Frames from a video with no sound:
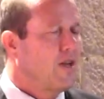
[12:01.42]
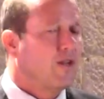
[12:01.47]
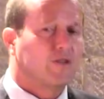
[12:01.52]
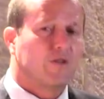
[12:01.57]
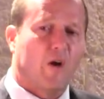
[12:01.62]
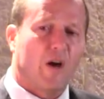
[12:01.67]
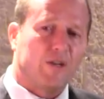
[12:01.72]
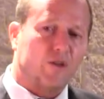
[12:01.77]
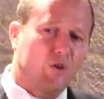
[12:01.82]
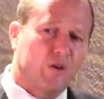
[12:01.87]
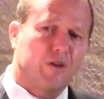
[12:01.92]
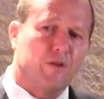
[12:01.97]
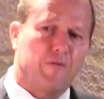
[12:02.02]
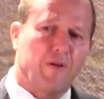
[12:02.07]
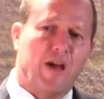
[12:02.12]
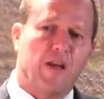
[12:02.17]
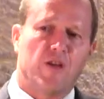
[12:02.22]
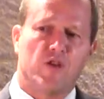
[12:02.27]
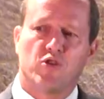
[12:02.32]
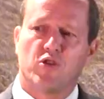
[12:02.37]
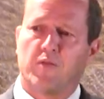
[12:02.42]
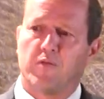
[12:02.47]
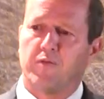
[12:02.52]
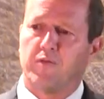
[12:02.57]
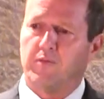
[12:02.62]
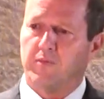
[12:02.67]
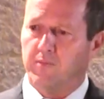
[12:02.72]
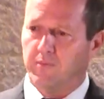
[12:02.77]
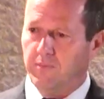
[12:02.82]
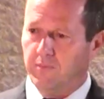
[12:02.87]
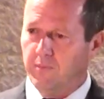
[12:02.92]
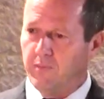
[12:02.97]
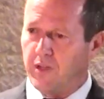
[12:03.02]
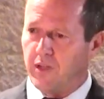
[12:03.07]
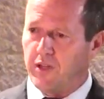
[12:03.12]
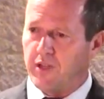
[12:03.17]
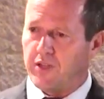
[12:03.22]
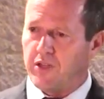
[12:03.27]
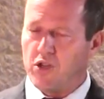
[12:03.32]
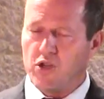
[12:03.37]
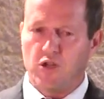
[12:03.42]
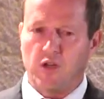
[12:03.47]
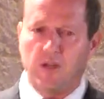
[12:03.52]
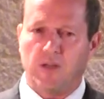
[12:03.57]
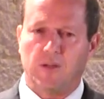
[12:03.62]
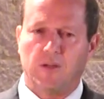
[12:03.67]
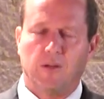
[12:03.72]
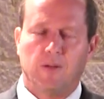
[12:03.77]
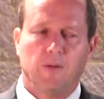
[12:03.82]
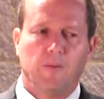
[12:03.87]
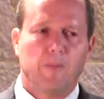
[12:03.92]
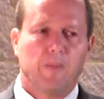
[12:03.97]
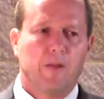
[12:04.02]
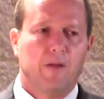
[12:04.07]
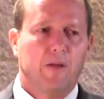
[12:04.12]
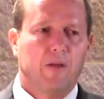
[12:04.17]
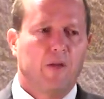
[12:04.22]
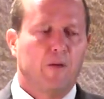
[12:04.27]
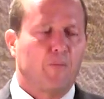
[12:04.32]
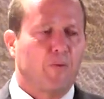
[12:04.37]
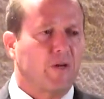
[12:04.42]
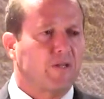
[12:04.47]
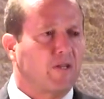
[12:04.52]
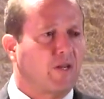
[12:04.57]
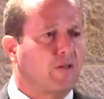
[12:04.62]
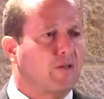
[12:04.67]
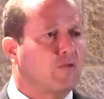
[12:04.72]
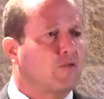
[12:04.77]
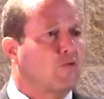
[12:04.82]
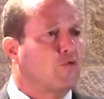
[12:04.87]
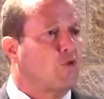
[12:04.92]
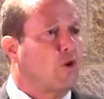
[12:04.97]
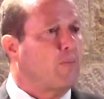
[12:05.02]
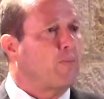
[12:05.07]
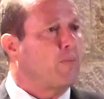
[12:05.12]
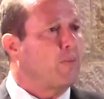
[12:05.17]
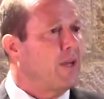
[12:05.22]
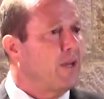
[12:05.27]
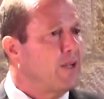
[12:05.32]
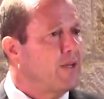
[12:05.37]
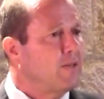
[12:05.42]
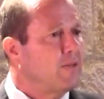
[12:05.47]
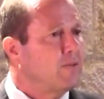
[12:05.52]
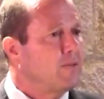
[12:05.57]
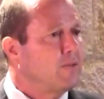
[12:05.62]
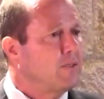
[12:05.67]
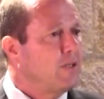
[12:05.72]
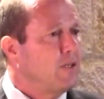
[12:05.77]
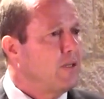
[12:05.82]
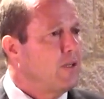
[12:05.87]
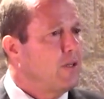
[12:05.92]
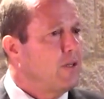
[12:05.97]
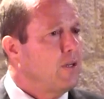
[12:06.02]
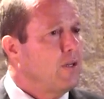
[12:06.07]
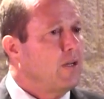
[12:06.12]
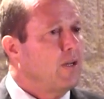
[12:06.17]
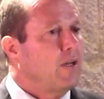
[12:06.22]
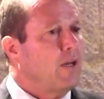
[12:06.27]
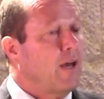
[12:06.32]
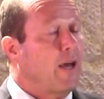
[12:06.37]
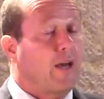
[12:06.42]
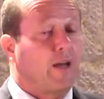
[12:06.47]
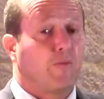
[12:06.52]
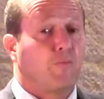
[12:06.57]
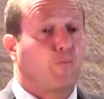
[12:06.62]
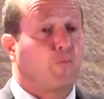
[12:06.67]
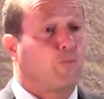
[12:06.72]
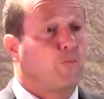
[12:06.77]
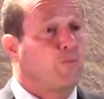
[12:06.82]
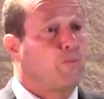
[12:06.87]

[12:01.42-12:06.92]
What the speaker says: So I took advantage of the decision President Trump made and